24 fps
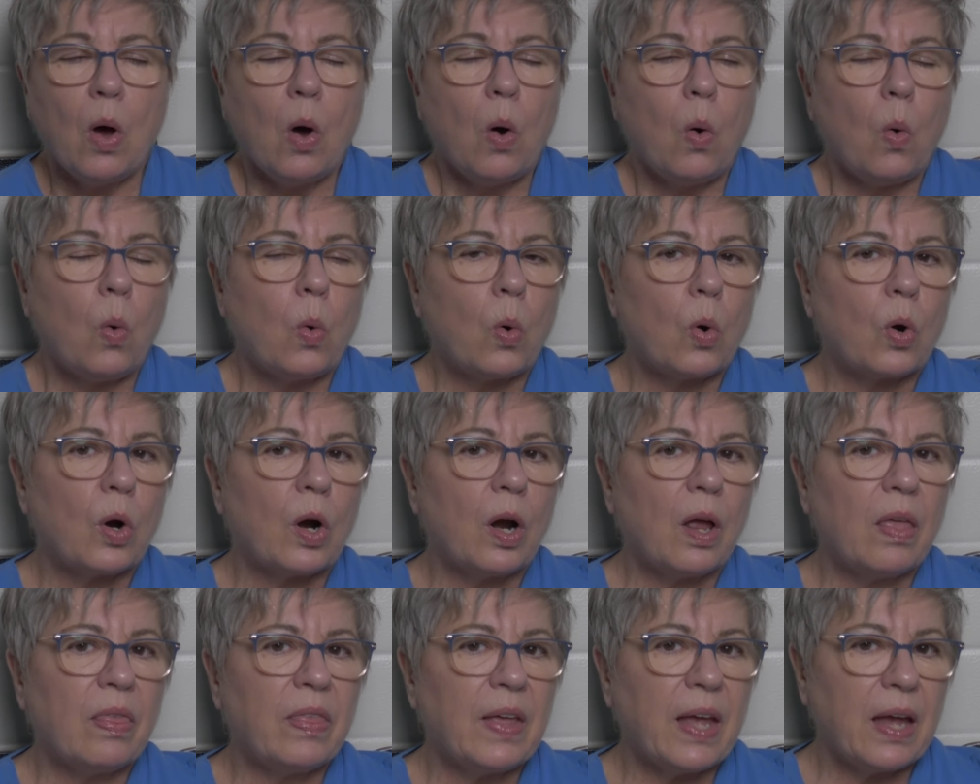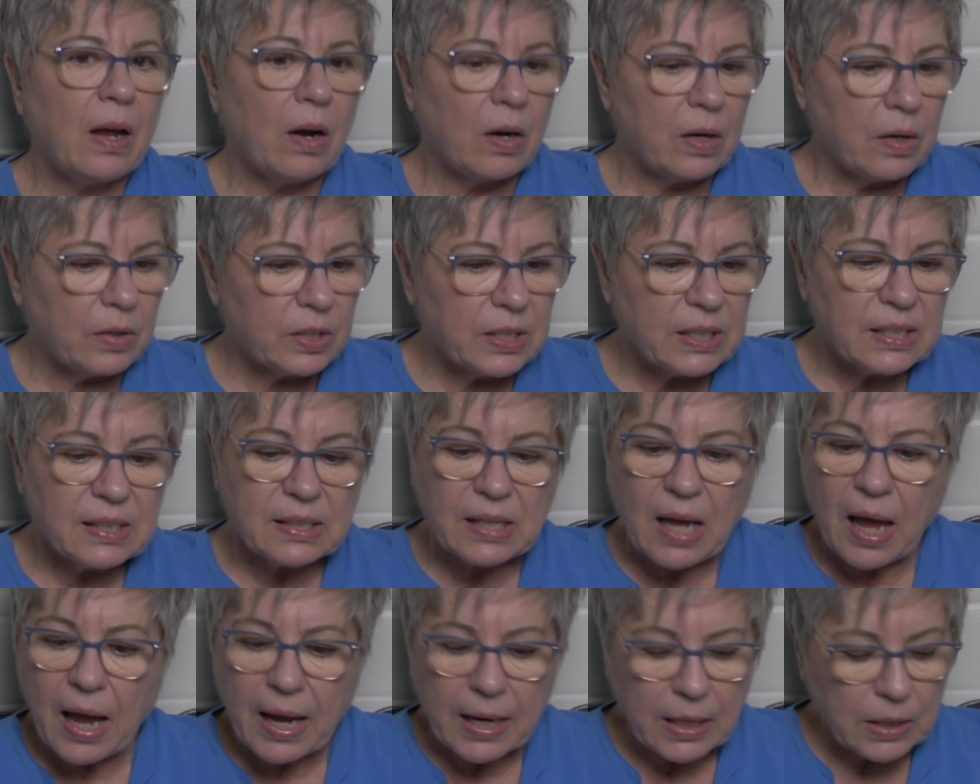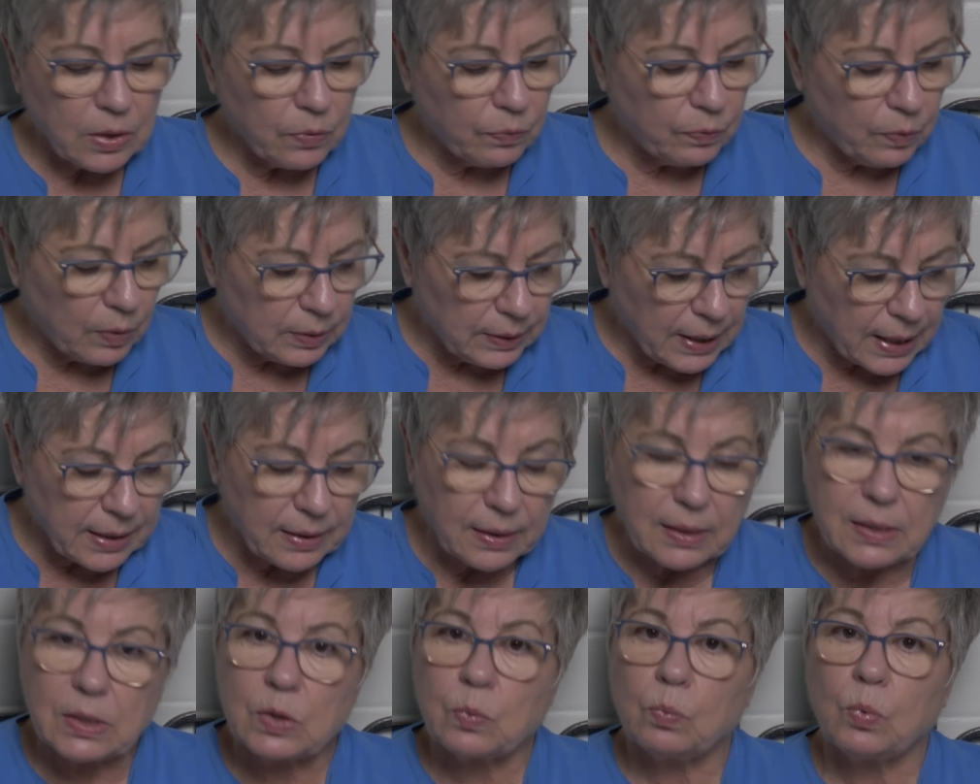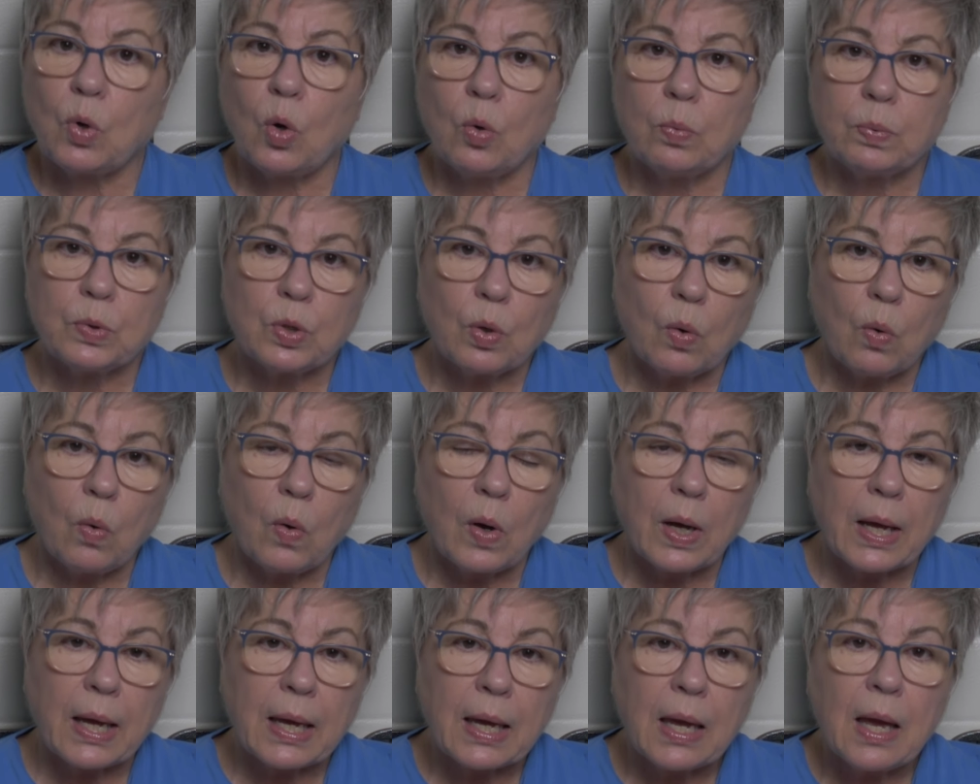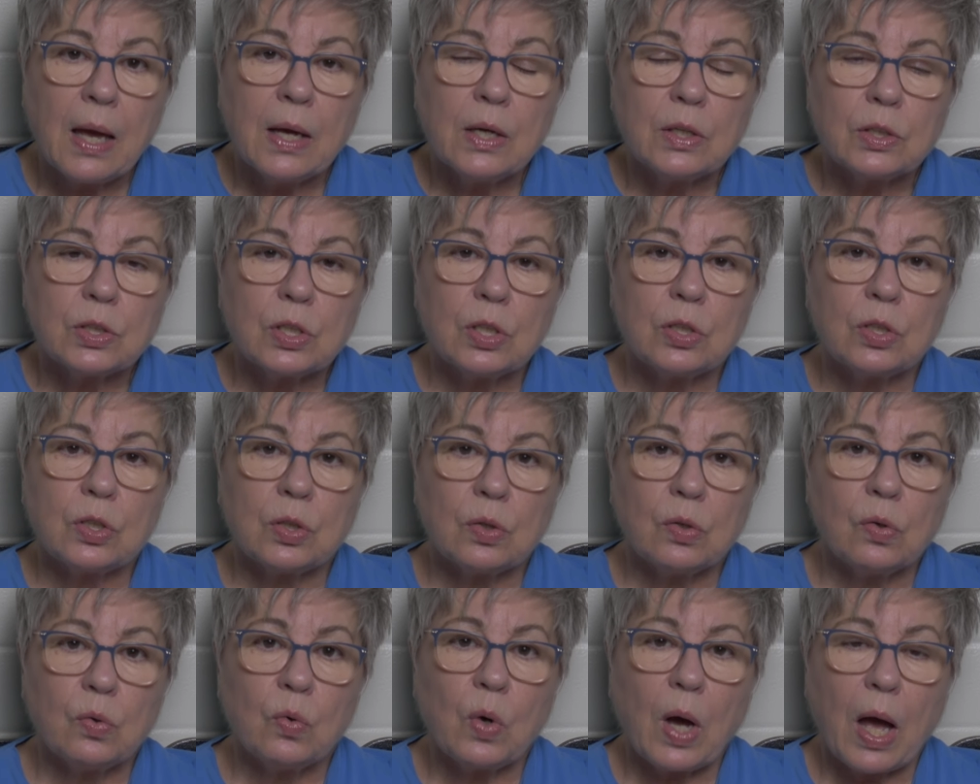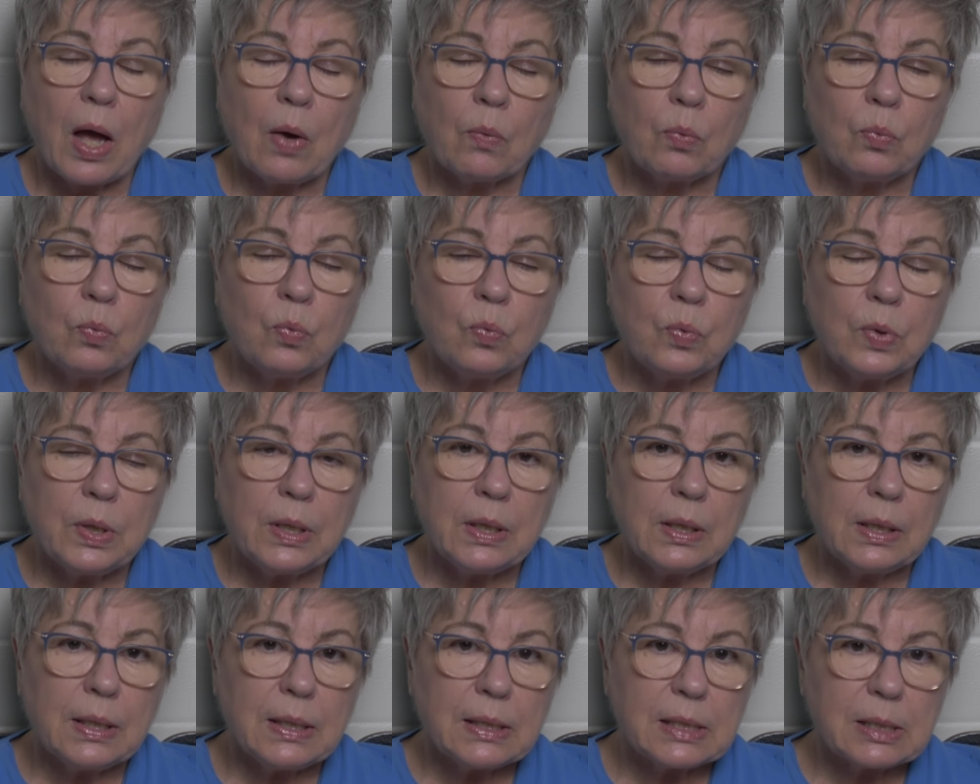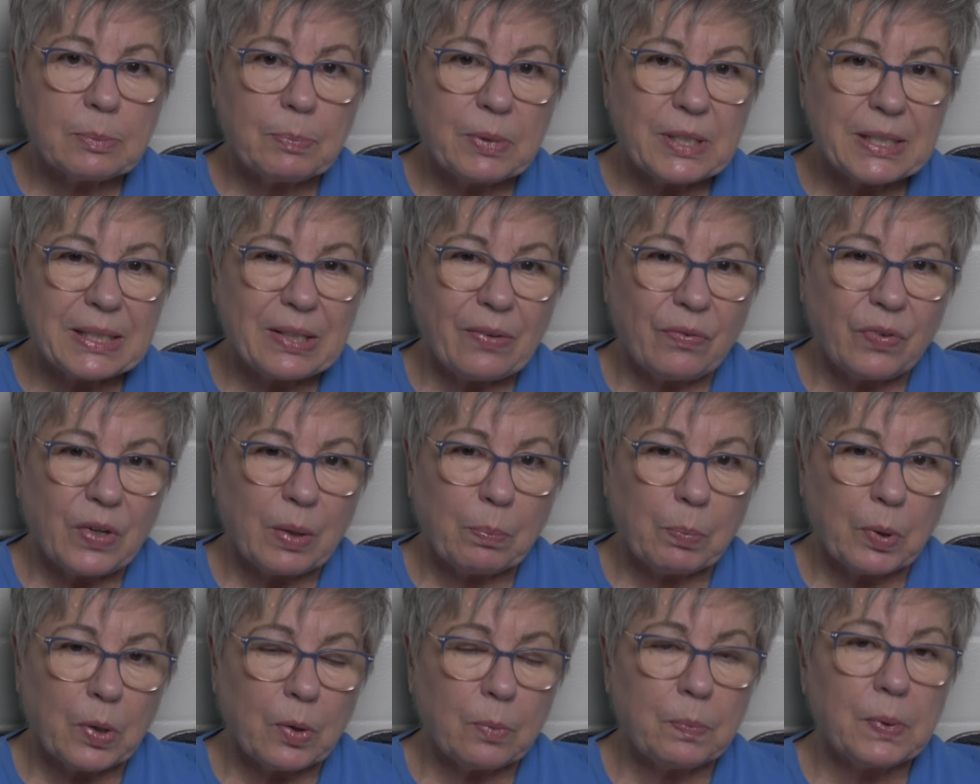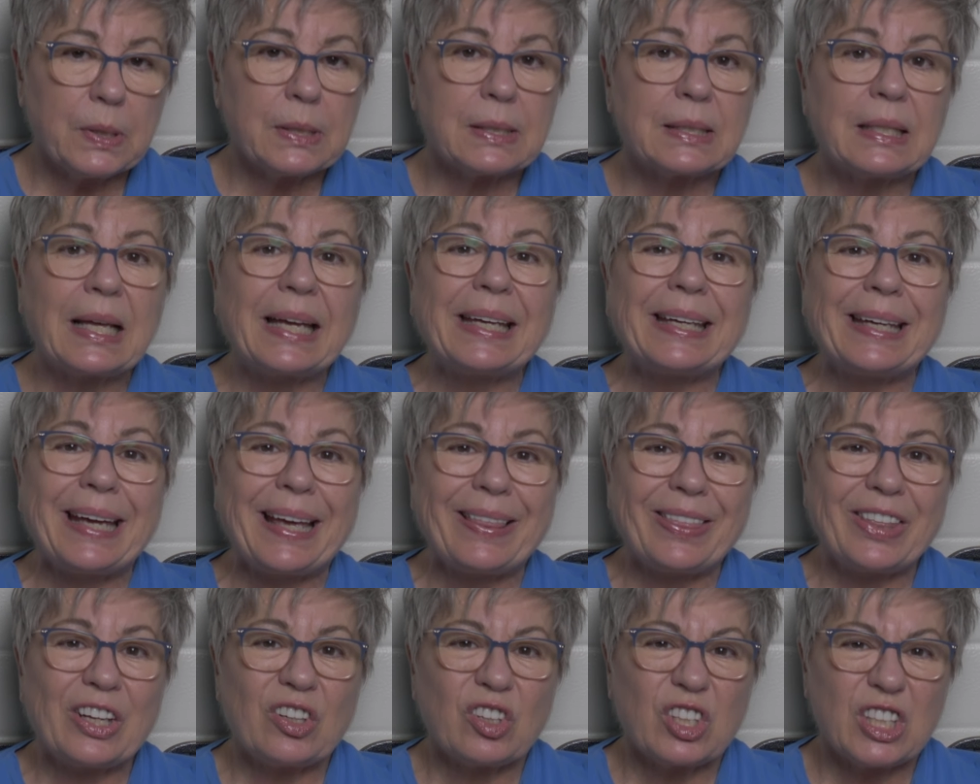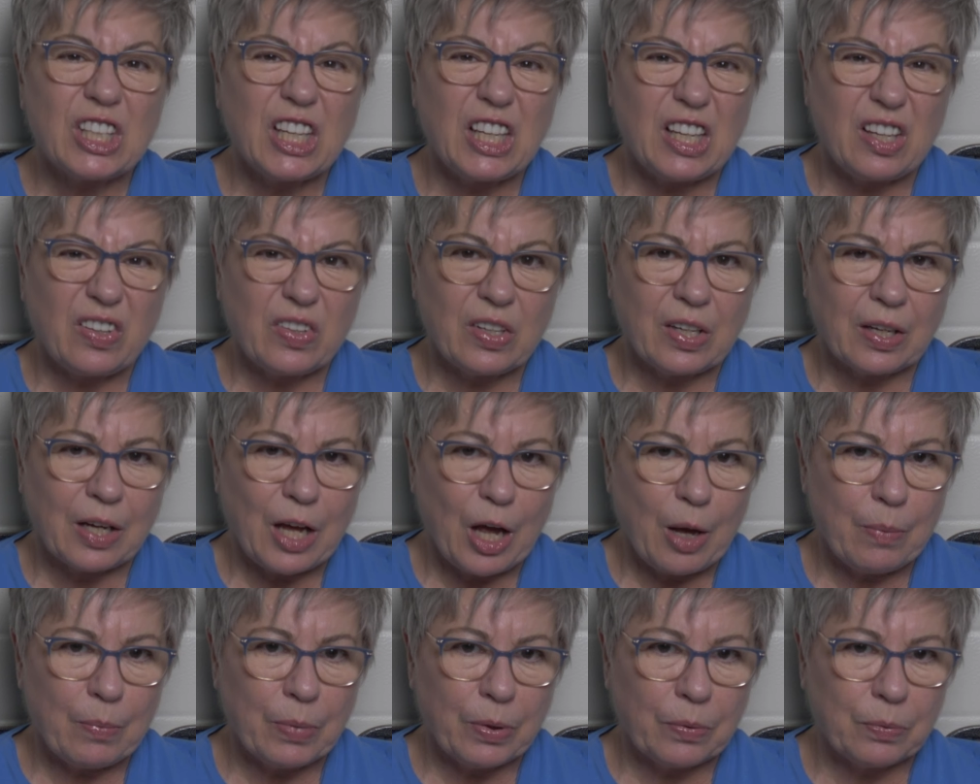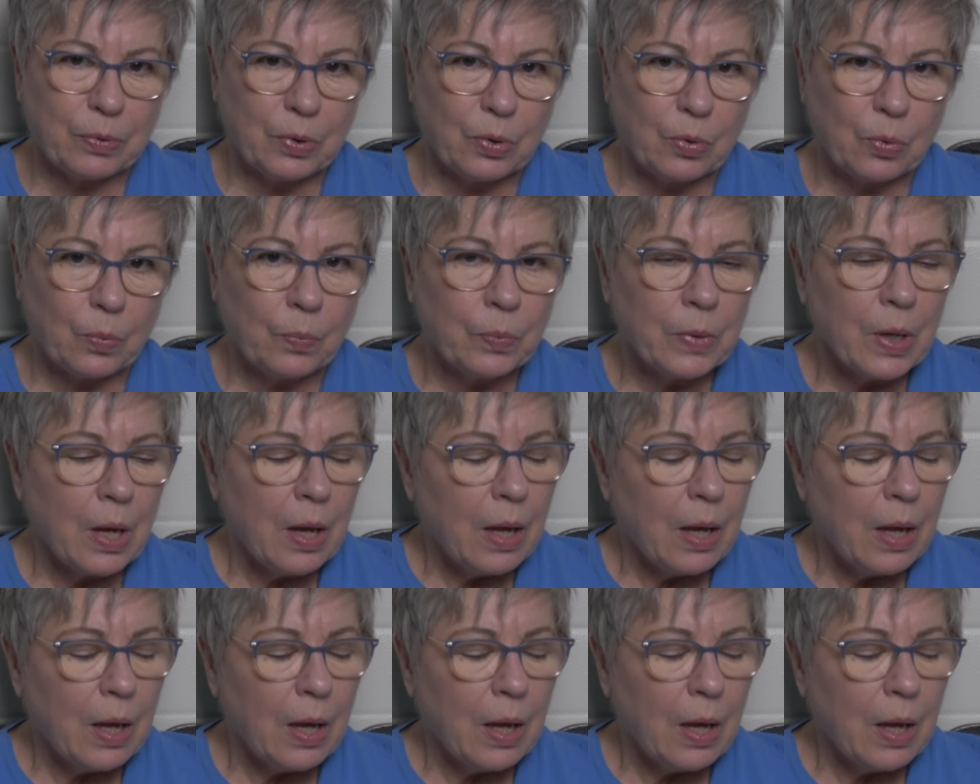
or they are designed for, like this rope toy, to do a really specific purpose, like get their teeth to come through.